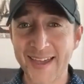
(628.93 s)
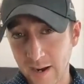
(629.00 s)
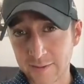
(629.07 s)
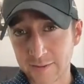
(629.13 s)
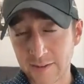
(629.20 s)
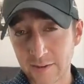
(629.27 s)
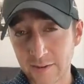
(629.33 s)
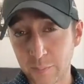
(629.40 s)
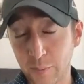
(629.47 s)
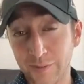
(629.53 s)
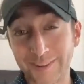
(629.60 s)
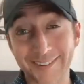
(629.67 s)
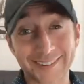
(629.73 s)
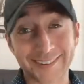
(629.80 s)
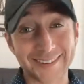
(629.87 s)
Obviously,
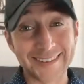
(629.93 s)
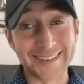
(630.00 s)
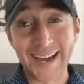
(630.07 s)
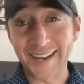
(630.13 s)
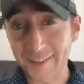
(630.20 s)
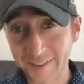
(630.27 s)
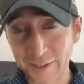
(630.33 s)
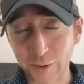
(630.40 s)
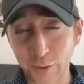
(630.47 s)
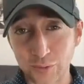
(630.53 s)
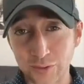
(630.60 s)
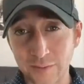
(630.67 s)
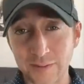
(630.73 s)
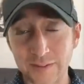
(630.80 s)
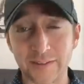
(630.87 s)
this is not all
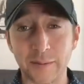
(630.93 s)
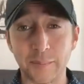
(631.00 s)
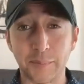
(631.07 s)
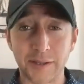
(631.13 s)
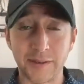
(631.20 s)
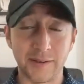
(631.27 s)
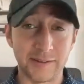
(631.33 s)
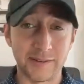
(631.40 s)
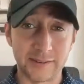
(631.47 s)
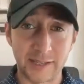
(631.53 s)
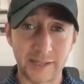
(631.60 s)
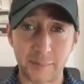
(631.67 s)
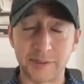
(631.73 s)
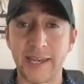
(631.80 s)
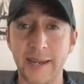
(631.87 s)
inclusive. It's simply the
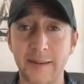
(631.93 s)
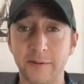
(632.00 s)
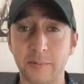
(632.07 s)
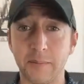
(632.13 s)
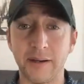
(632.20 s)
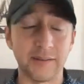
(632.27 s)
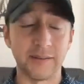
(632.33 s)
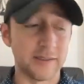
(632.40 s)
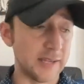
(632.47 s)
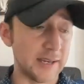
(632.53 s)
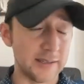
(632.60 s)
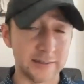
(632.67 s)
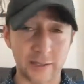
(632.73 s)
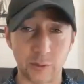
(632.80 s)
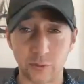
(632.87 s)
topic that came to mind
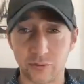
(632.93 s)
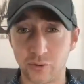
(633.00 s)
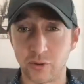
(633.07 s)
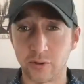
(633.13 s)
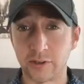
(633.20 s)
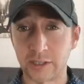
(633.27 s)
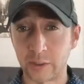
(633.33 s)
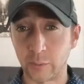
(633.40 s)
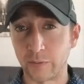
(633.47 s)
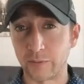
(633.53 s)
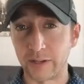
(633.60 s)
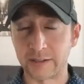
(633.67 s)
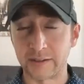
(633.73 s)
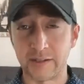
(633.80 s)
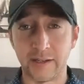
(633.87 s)
today as I was journaling and
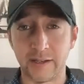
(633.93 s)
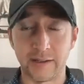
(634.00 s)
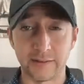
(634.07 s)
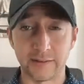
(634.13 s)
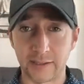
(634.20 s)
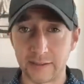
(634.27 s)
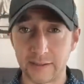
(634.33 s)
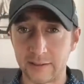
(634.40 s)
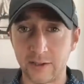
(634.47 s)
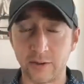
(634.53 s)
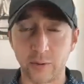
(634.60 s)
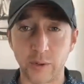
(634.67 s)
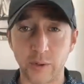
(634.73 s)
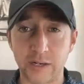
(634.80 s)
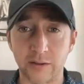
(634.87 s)
reflecting. As I
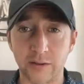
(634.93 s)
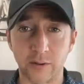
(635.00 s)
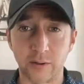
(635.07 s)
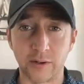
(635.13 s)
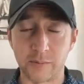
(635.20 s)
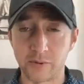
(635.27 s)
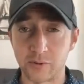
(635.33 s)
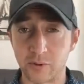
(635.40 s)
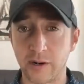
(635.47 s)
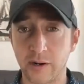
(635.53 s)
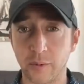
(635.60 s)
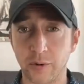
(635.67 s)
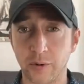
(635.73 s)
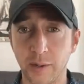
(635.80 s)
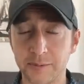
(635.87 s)
continue to read and learn, I'm sure
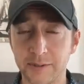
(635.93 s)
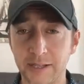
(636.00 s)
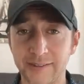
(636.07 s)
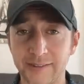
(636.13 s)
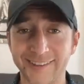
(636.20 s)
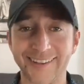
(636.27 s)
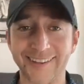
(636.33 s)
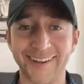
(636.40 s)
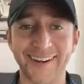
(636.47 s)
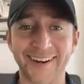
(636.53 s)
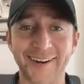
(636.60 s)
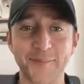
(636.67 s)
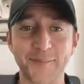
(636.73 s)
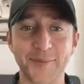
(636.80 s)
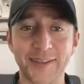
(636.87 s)
I will update
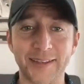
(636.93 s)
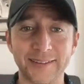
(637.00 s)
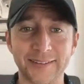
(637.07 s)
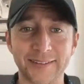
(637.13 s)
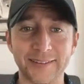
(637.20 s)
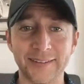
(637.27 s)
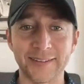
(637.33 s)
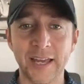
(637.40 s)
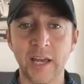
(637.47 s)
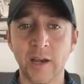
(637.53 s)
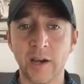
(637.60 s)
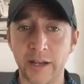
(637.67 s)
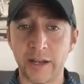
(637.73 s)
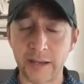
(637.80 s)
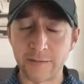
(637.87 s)
on things.
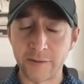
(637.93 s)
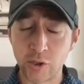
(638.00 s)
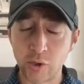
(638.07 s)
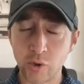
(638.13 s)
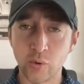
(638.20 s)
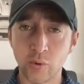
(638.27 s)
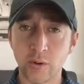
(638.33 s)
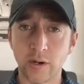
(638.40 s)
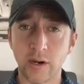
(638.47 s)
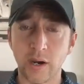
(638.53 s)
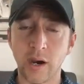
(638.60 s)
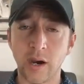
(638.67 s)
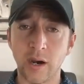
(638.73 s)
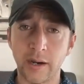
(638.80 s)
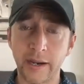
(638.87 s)
If you
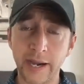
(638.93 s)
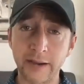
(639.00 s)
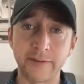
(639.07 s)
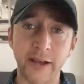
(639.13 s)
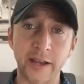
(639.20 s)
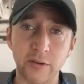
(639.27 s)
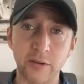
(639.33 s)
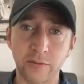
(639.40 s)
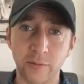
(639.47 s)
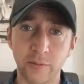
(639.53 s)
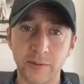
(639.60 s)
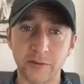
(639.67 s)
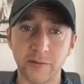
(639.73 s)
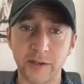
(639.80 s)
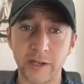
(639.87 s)
got value from
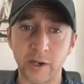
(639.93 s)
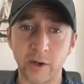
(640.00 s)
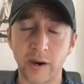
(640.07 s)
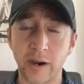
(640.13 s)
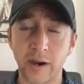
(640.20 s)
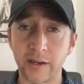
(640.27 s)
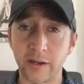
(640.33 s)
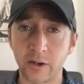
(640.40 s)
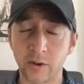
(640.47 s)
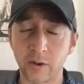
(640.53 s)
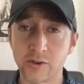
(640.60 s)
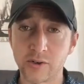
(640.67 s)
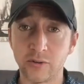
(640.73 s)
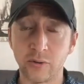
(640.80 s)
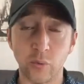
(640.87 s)
this video, I
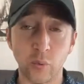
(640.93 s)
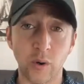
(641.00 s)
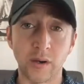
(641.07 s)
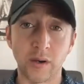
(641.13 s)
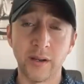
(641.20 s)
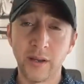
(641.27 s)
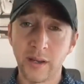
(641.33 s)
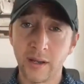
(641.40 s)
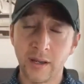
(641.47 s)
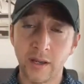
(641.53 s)
encourage you to, one,